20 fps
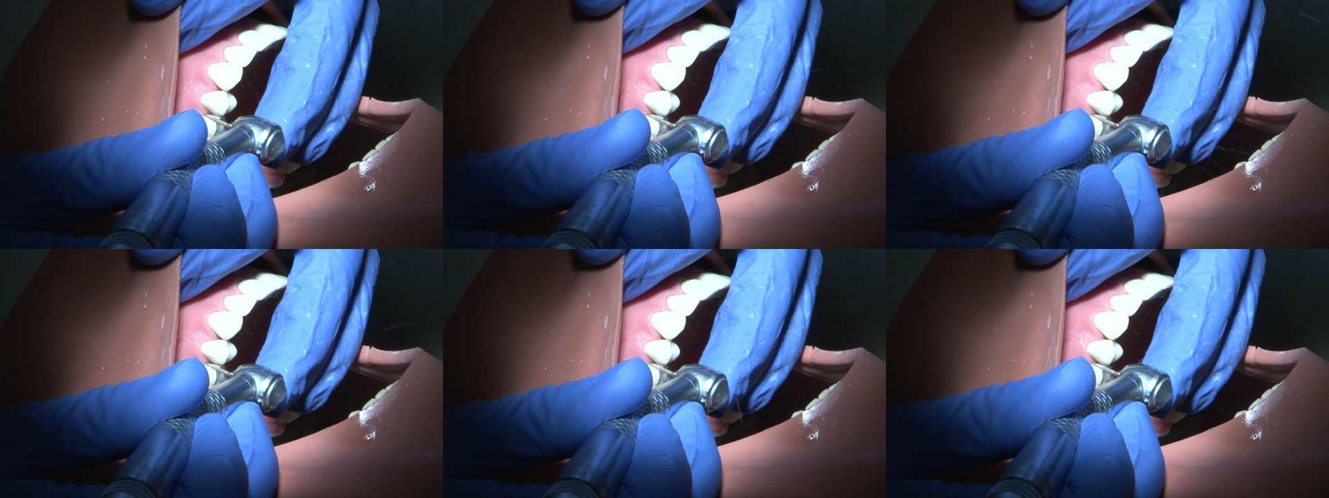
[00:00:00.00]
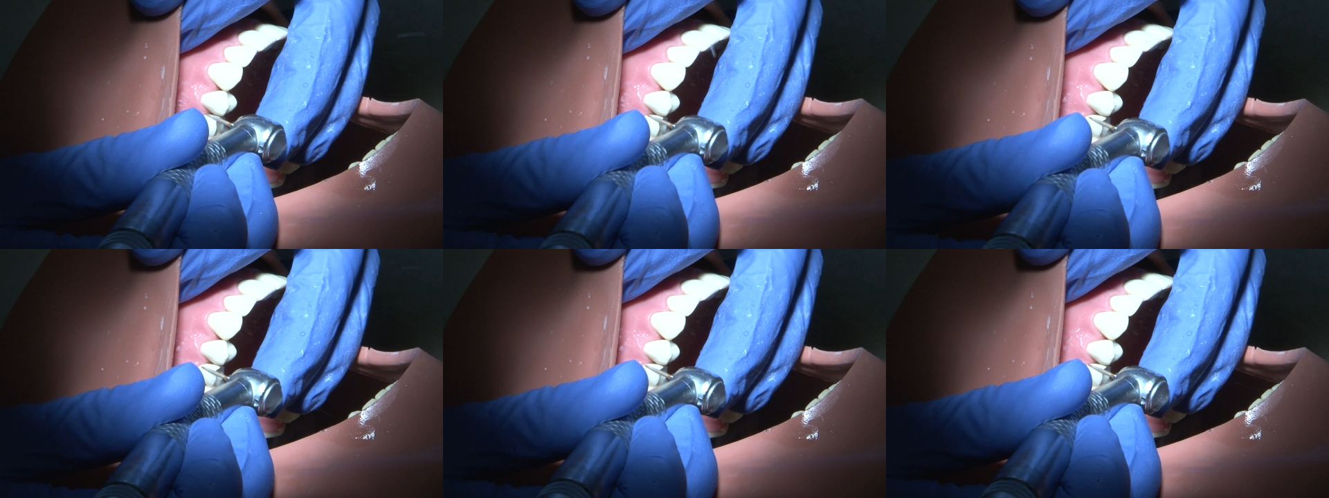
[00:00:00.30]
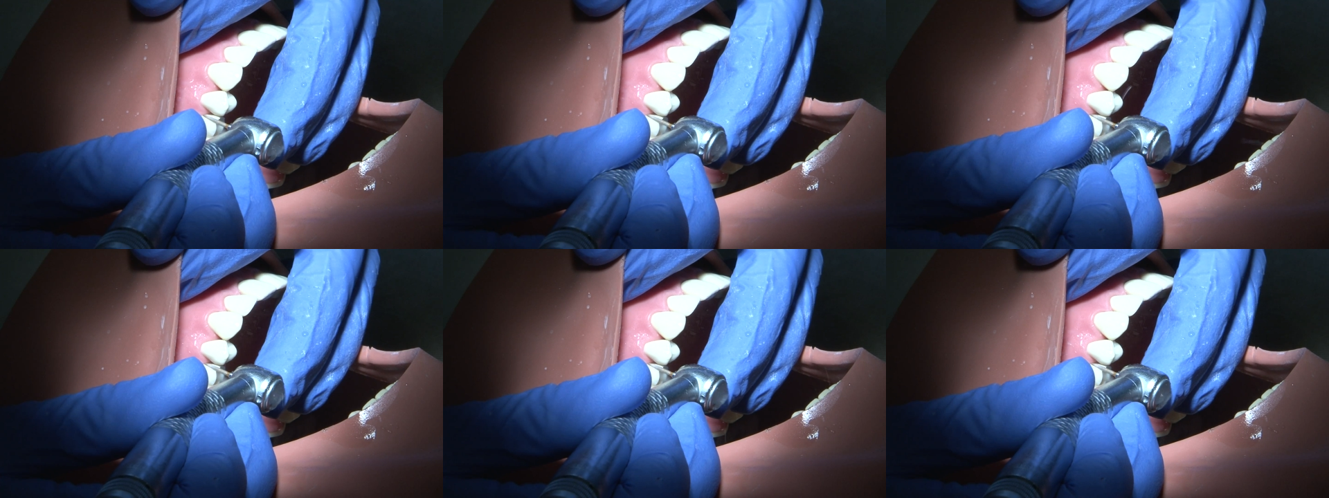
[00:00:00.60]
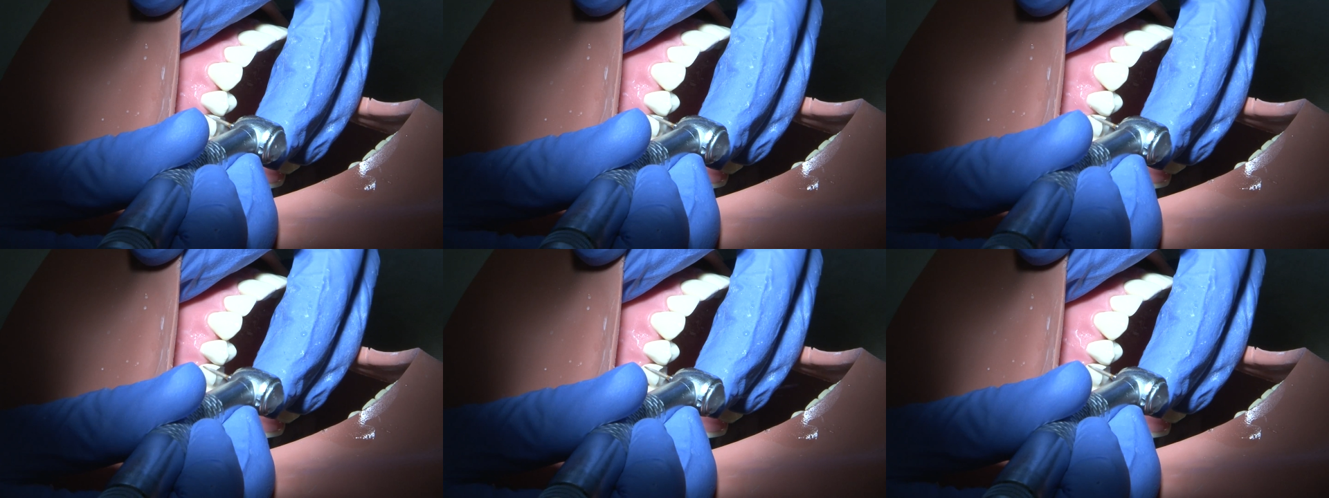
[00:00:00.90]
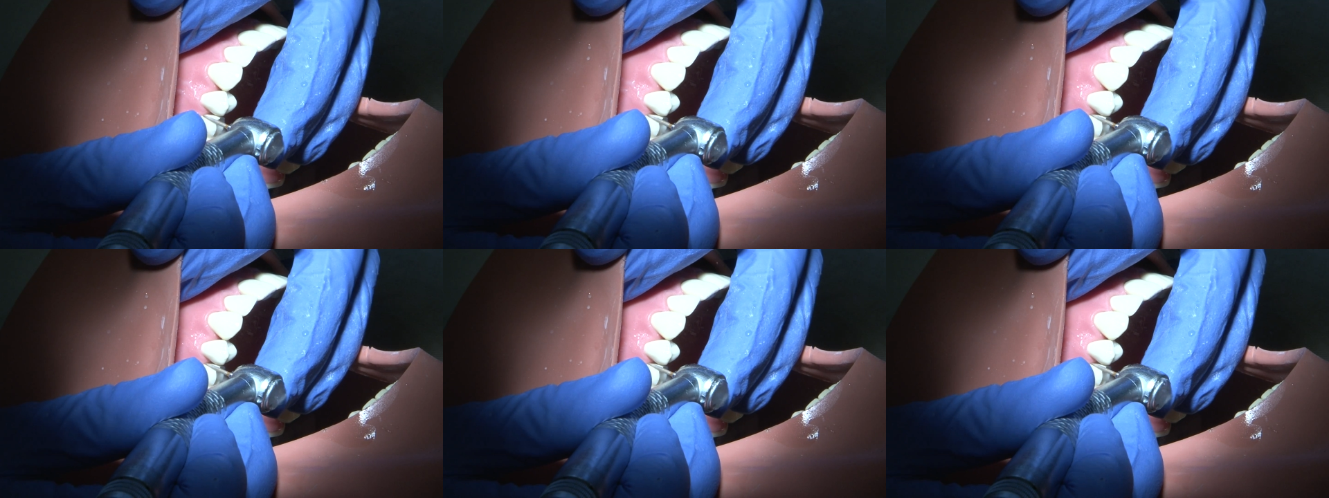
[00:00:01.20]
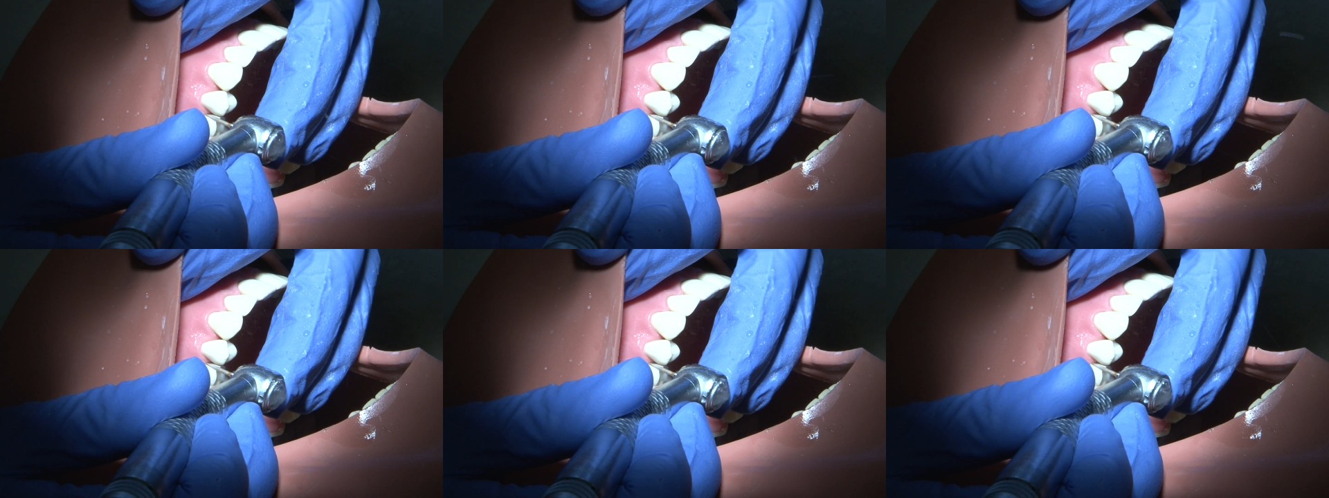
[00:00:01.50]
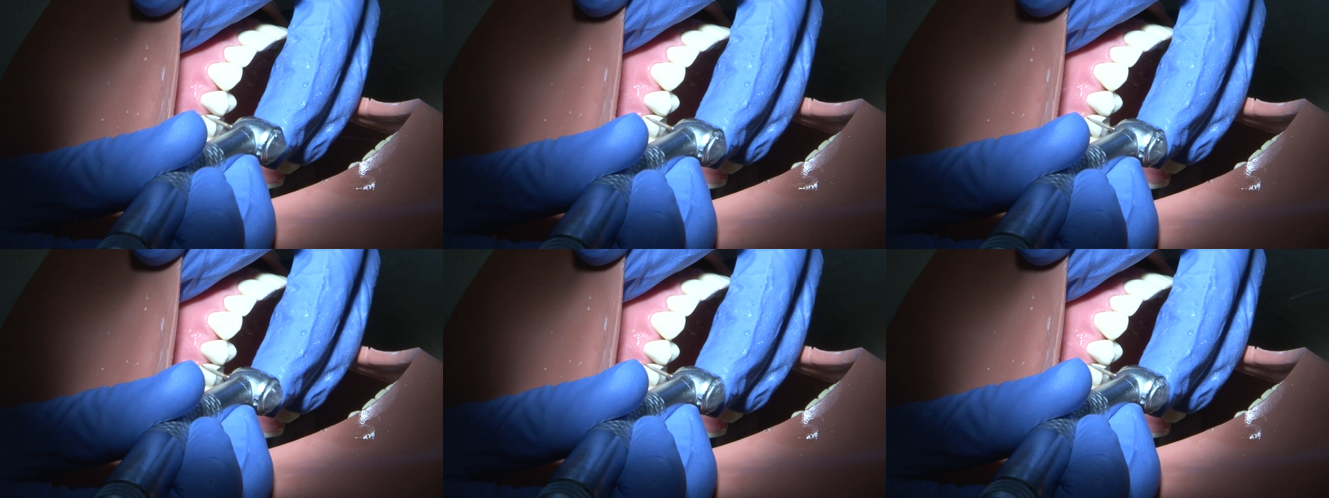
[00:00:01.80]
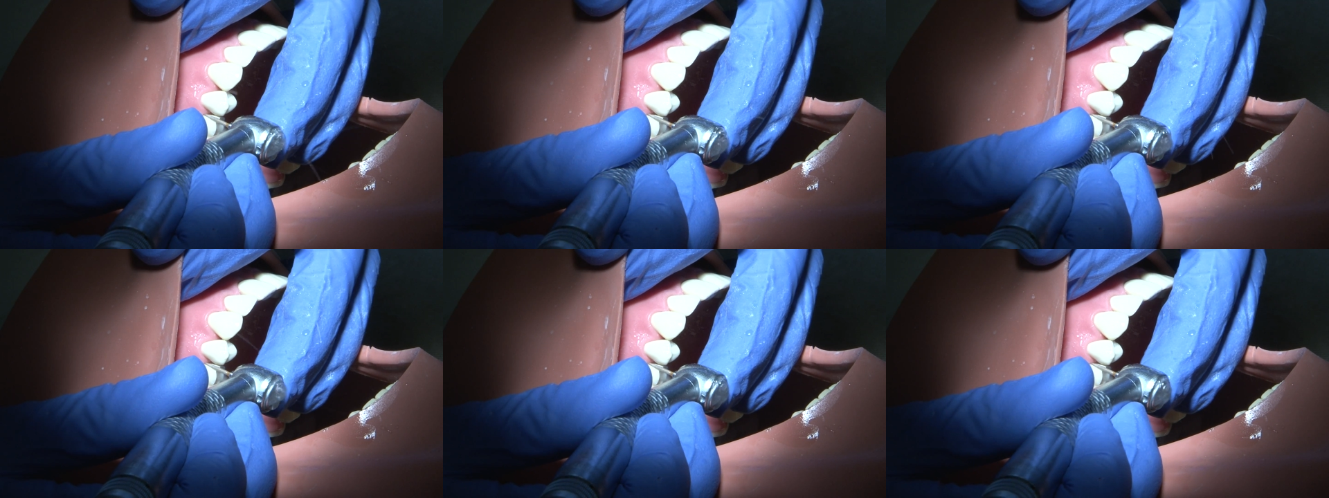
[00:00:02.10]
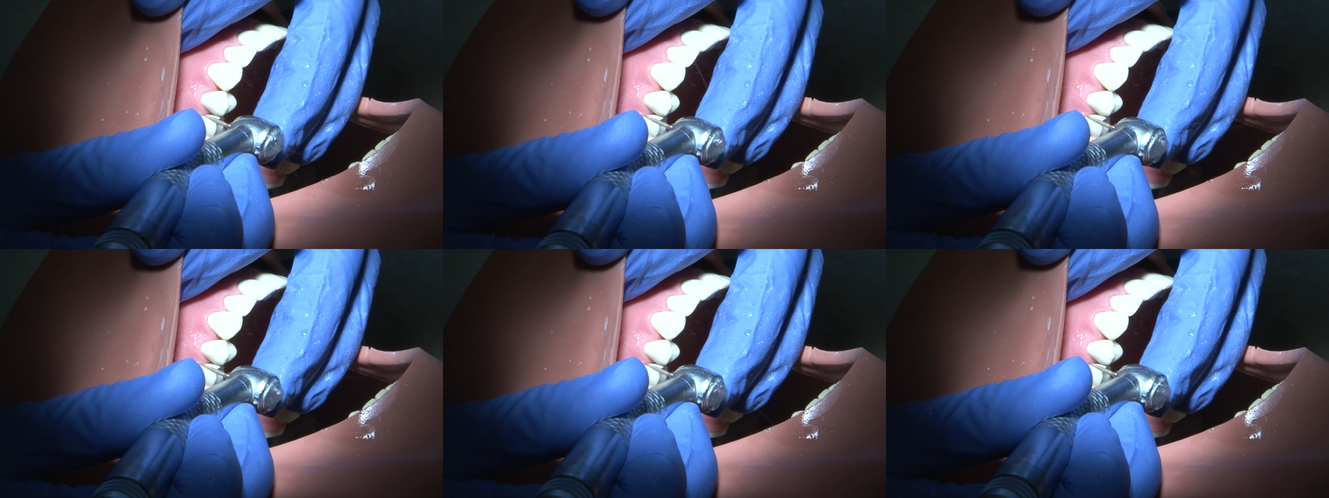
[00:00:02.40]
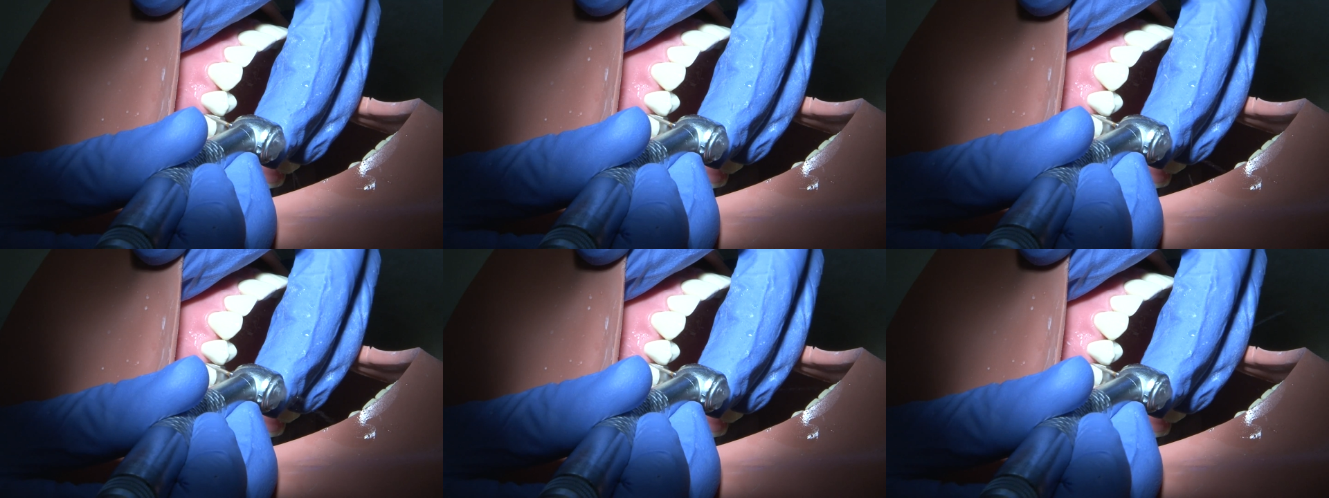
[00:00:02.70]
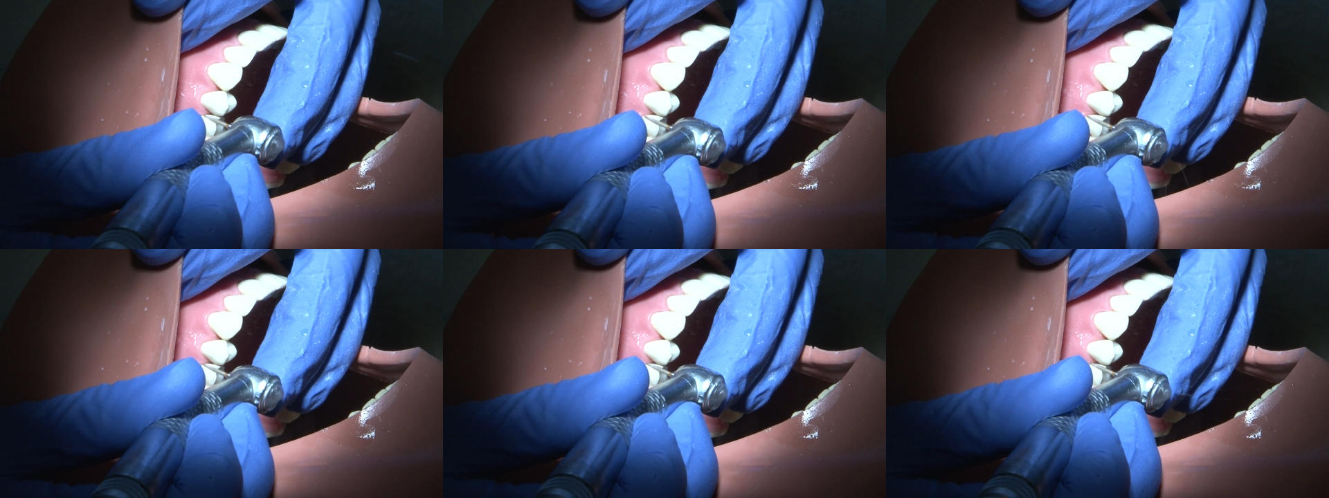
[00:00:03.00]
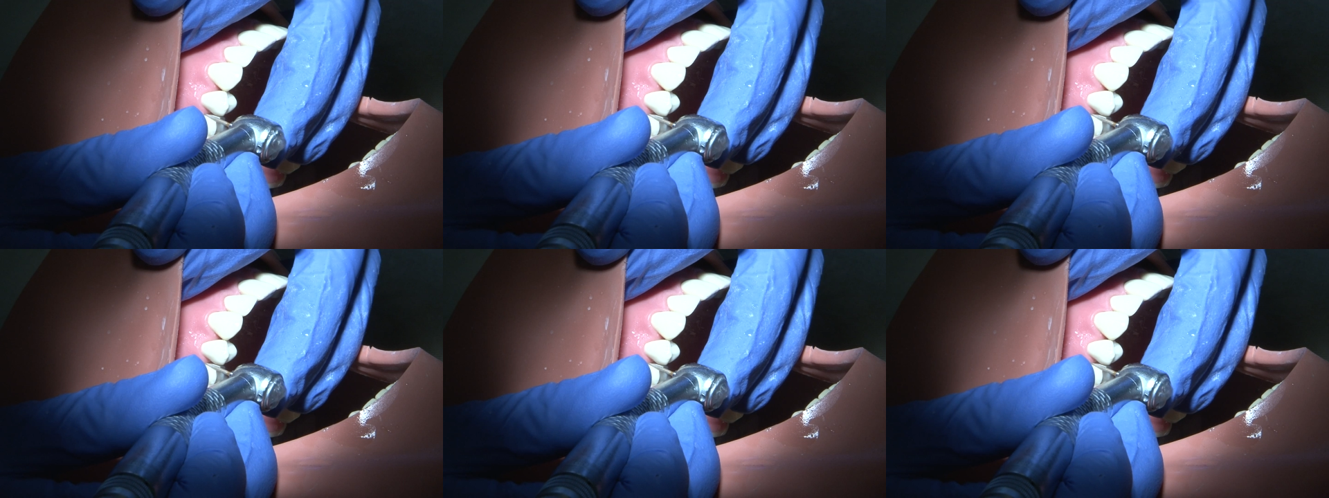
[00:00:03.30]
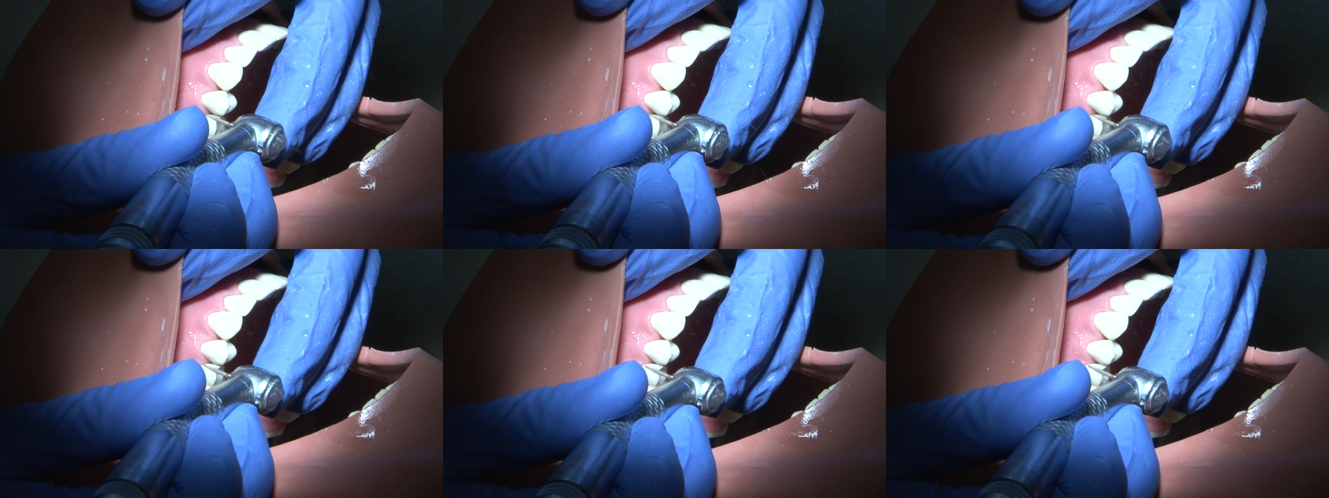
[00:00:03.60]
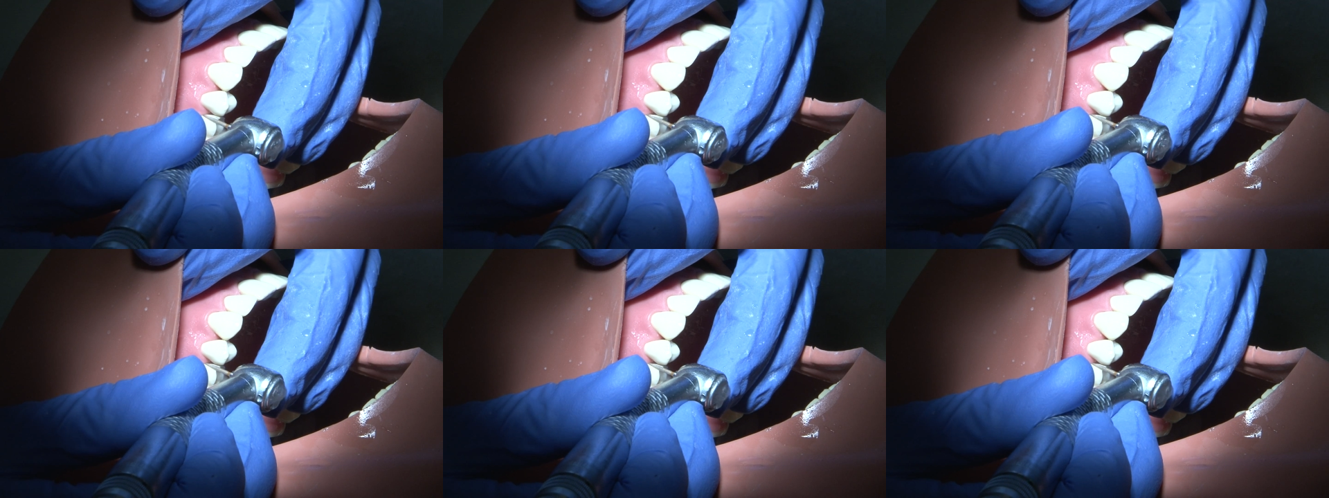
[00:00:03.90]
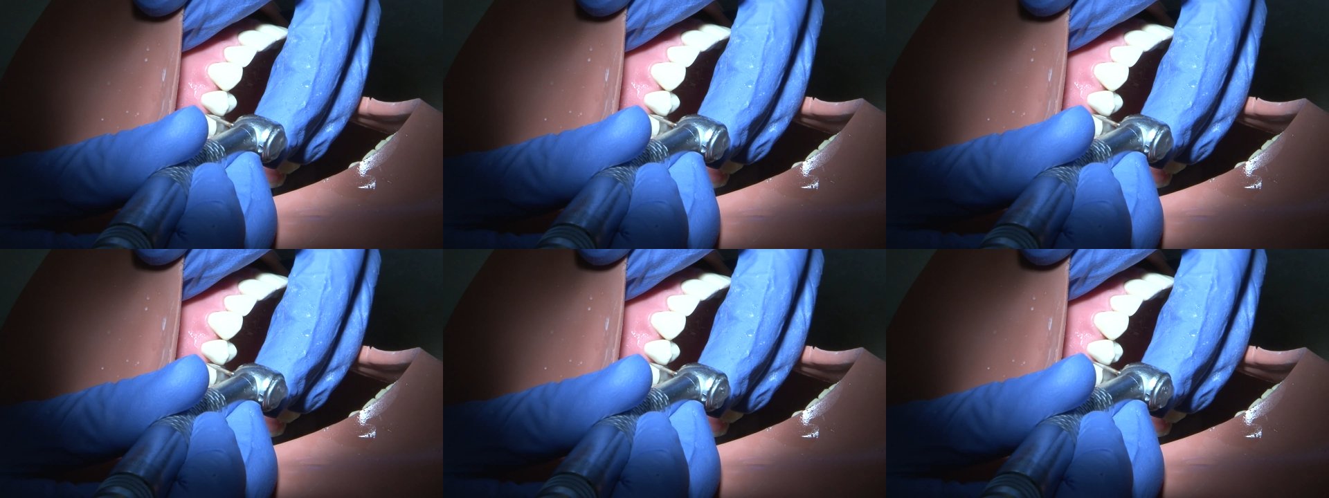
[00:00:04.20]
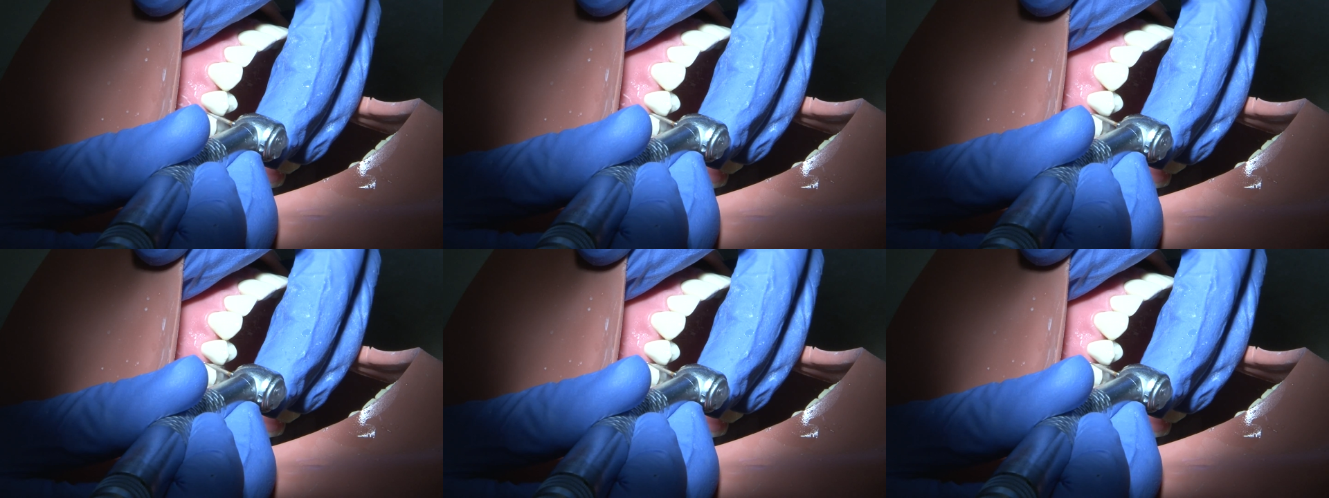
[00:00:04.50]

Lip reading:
Nobody's mouth can be seen.